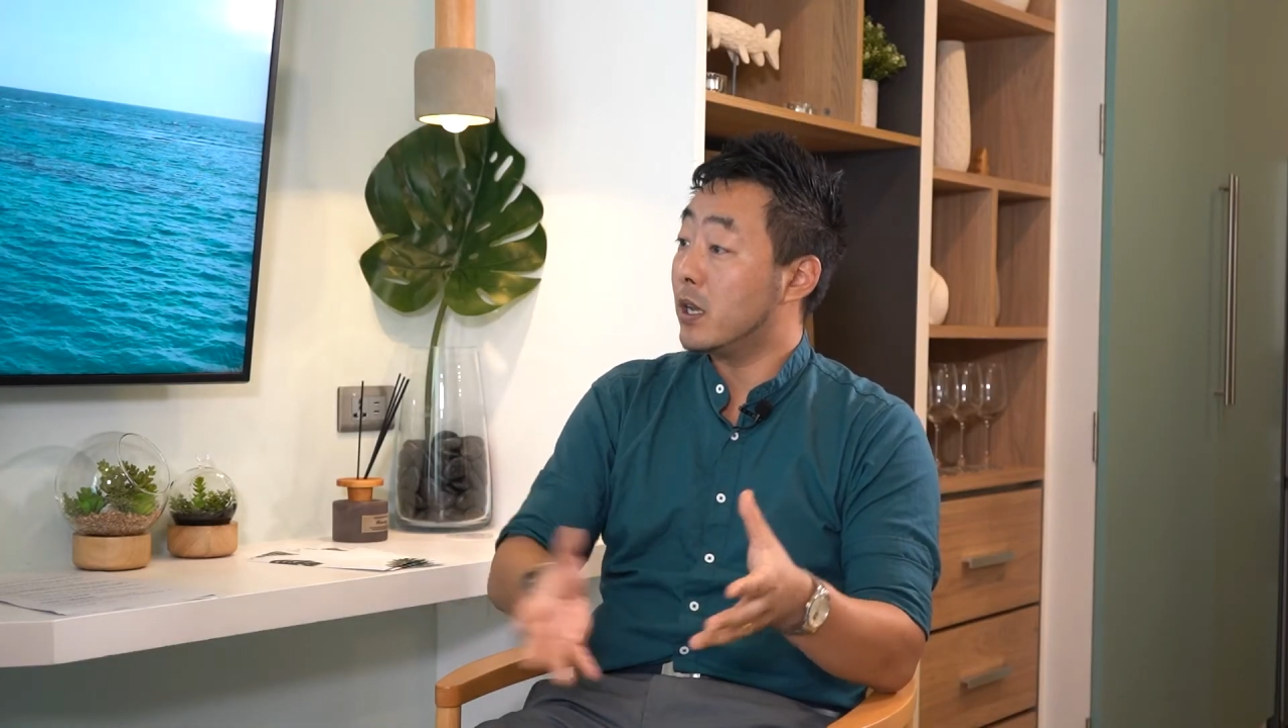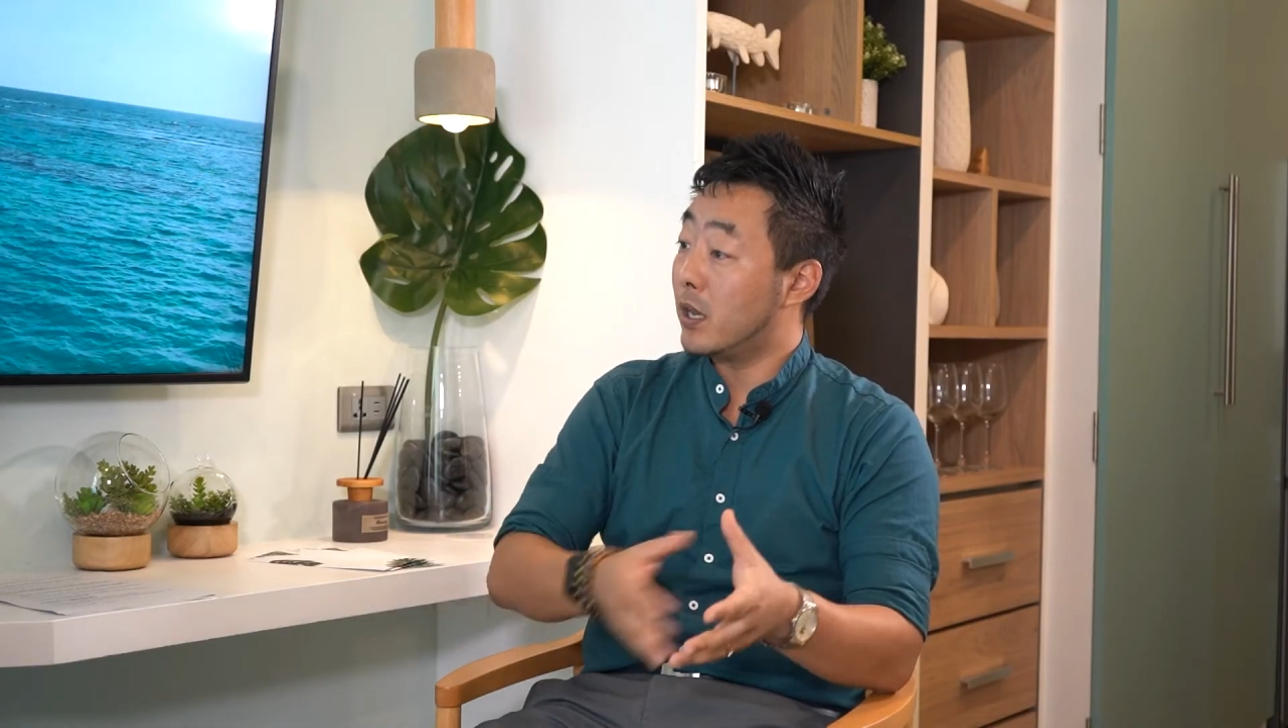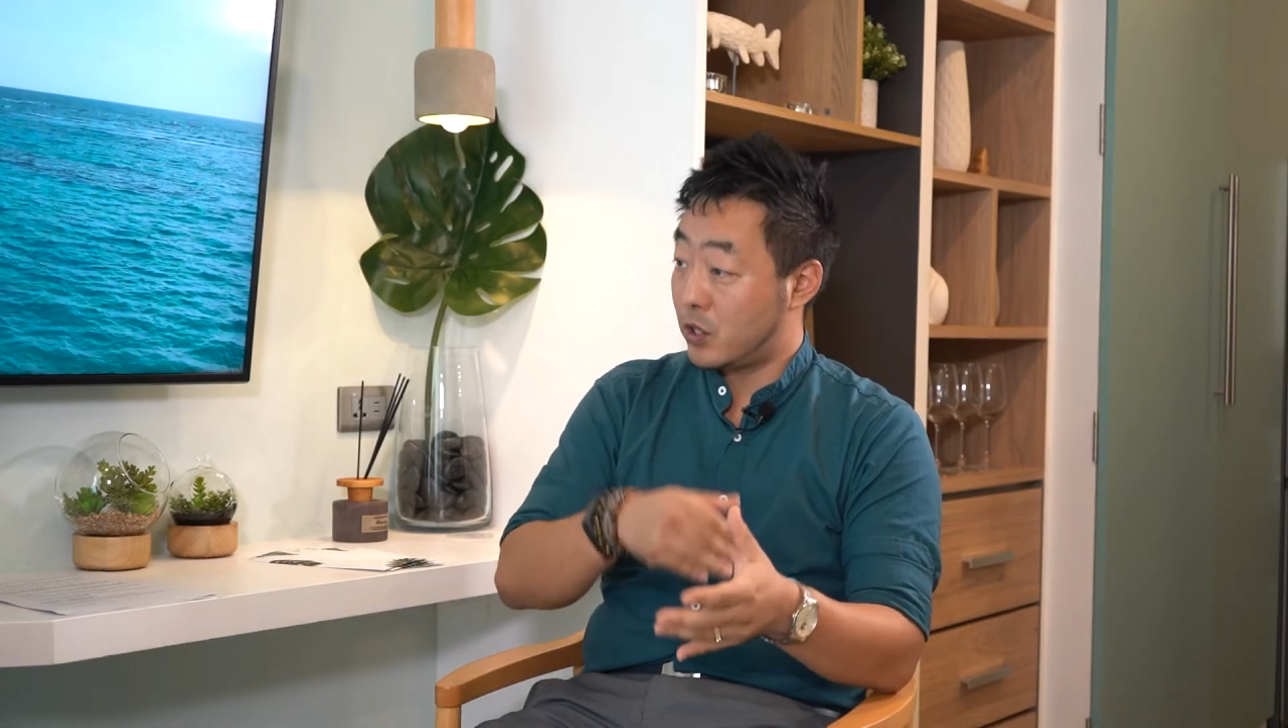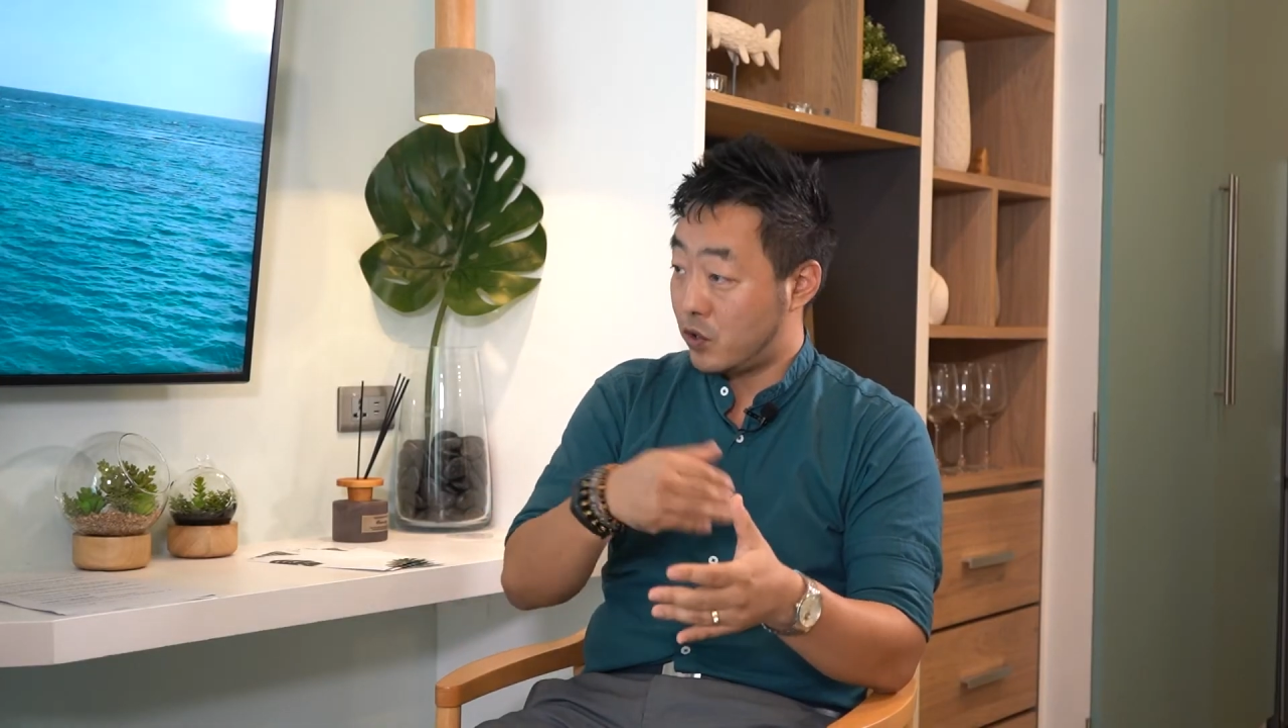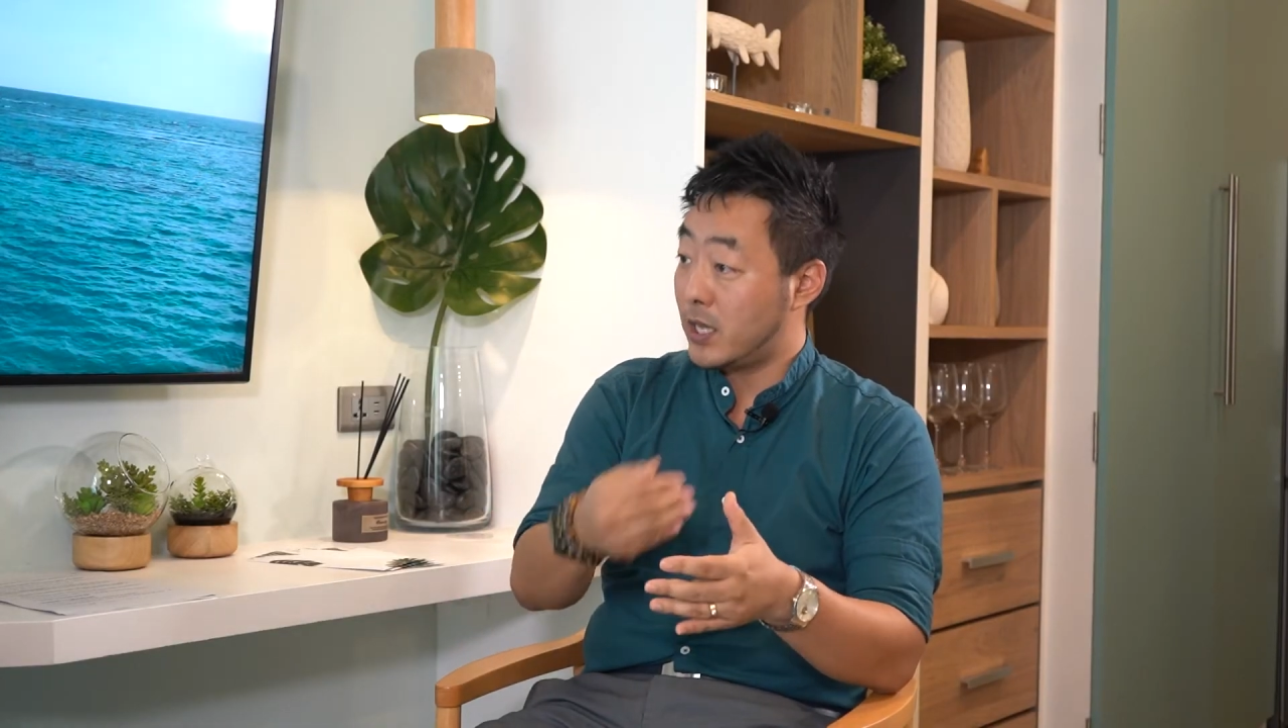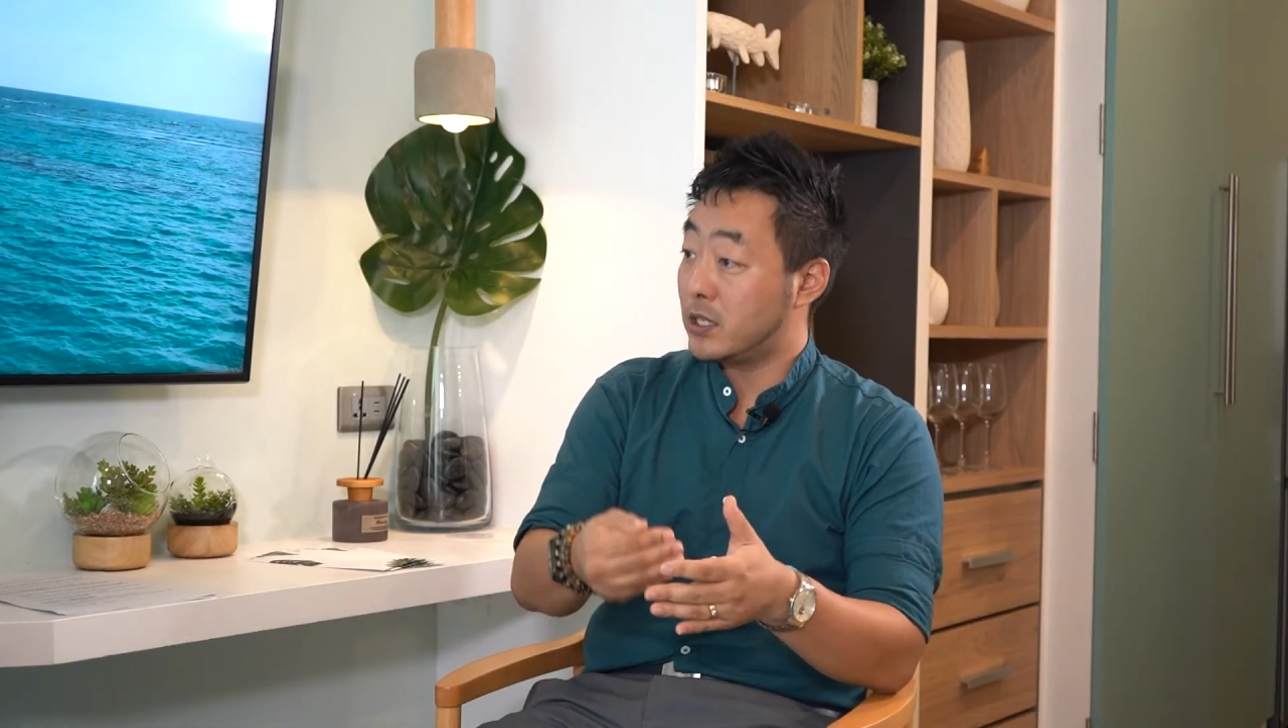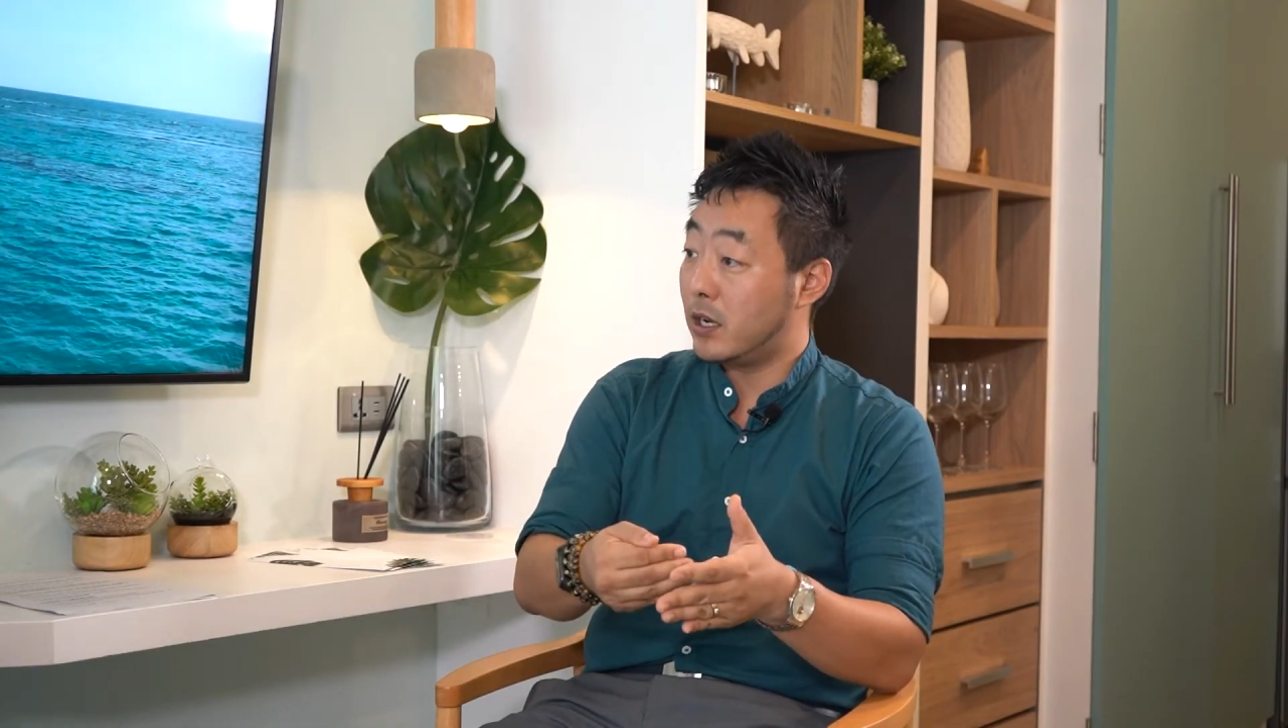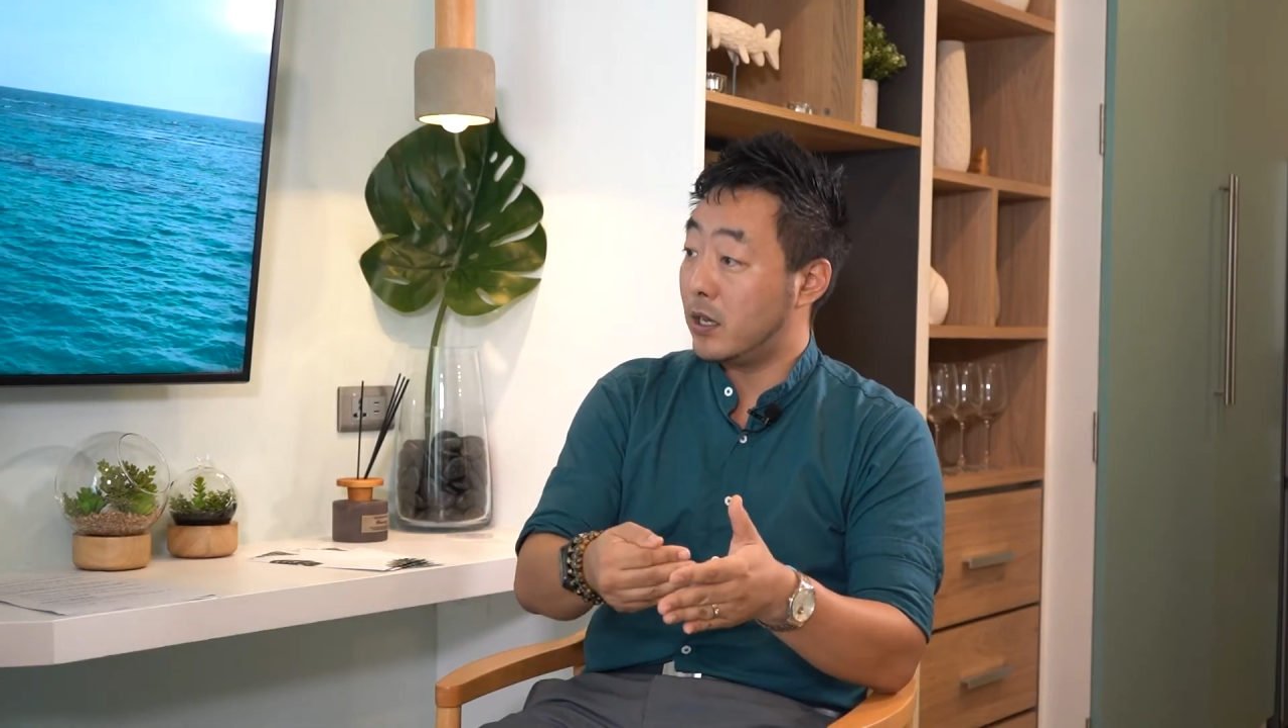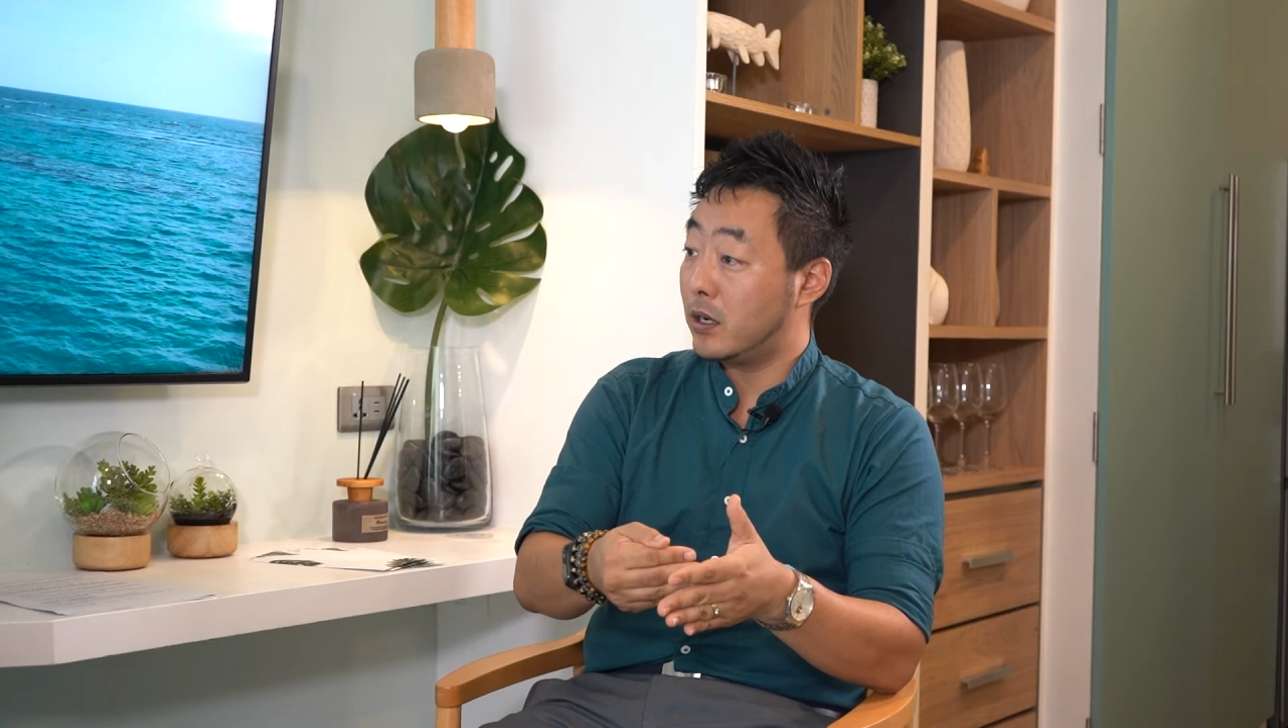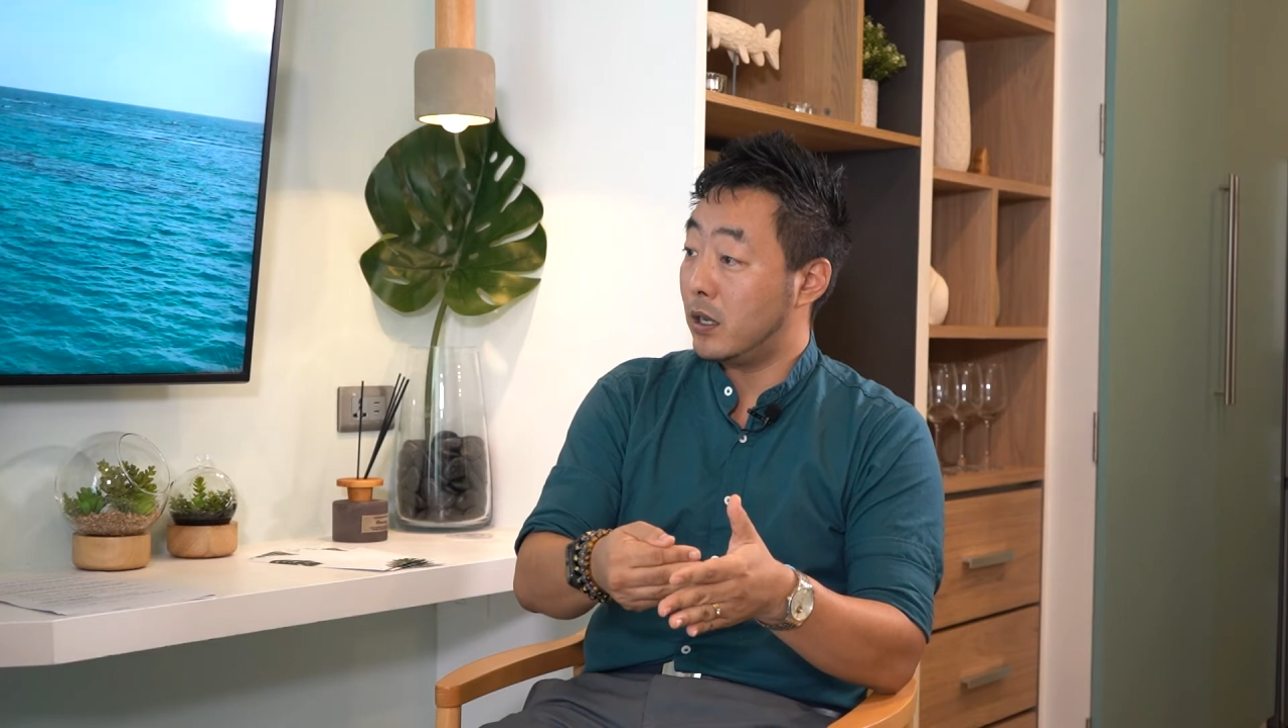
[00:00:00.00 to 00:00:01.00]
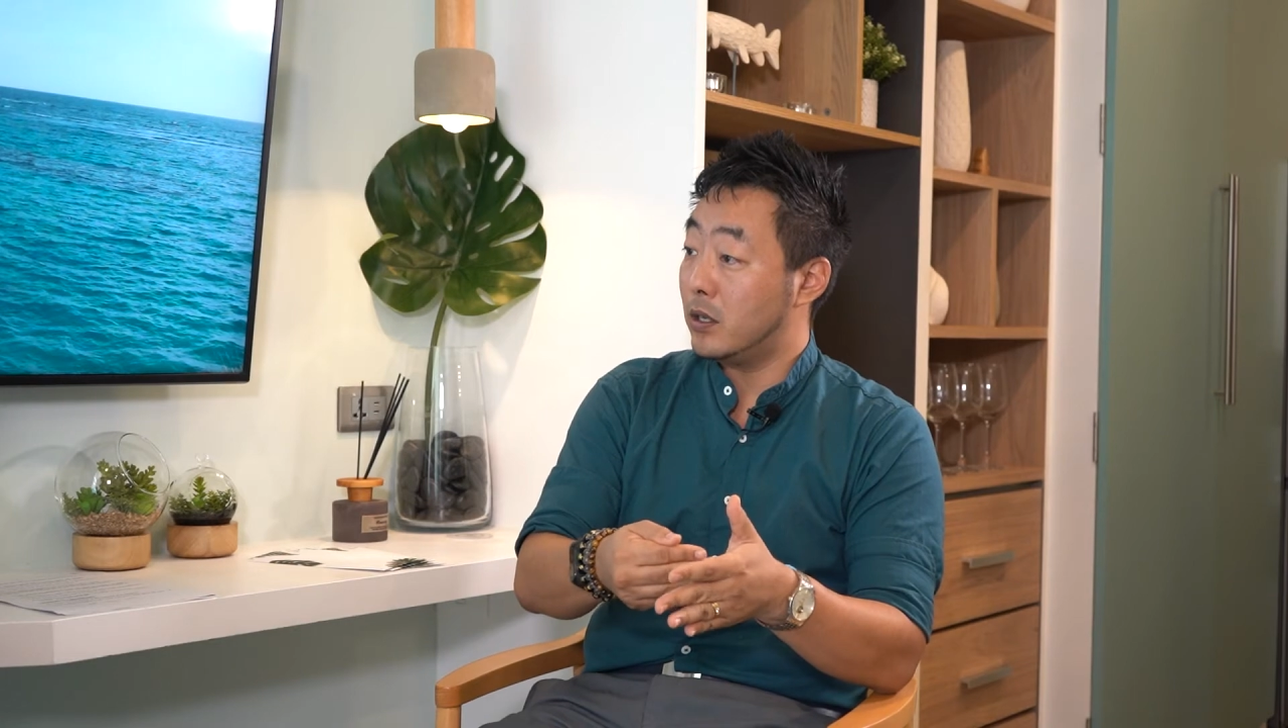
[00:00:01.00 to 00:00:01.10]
that can translate it